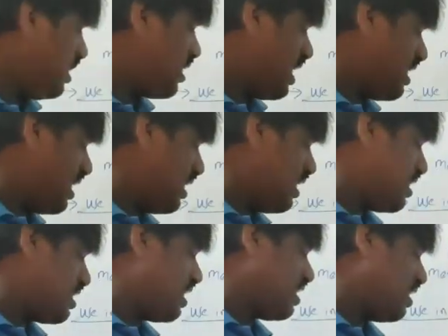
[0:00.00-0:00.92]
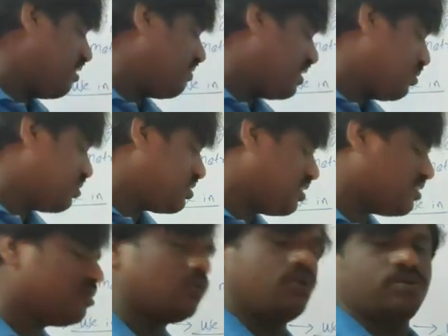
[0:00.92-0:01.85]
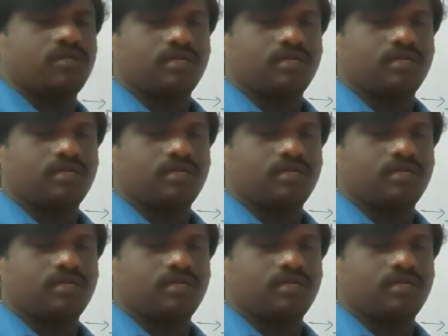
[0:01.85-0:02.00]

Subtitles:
in right angle triangle we use this. No,